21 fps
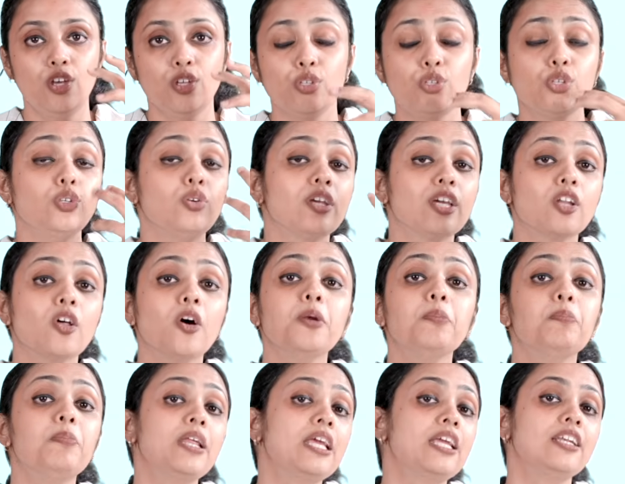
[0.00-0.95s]
So you
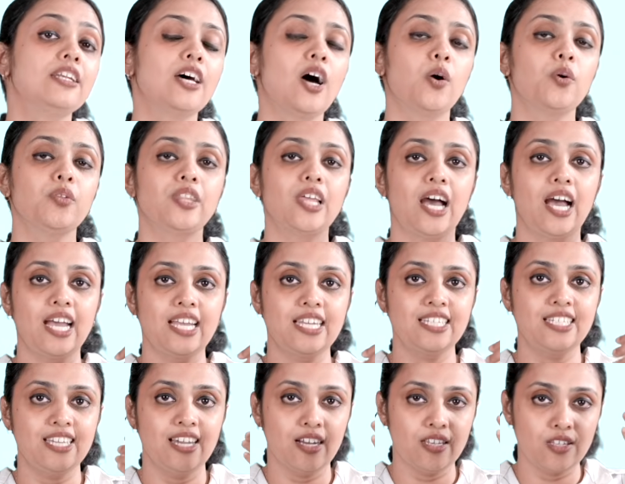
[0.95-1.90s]
cannot bring down the
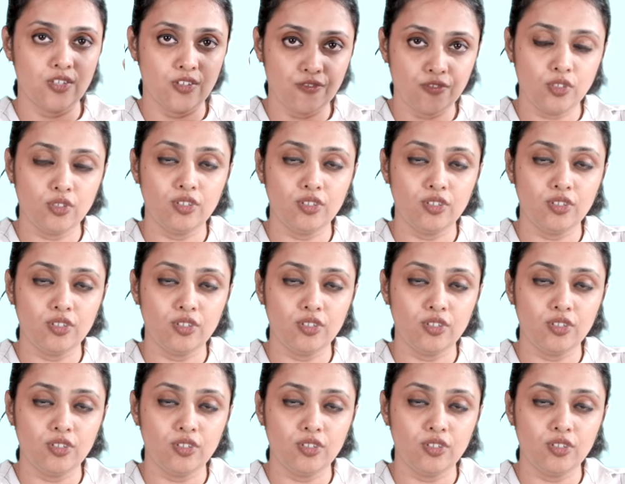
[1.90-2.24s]
ideas of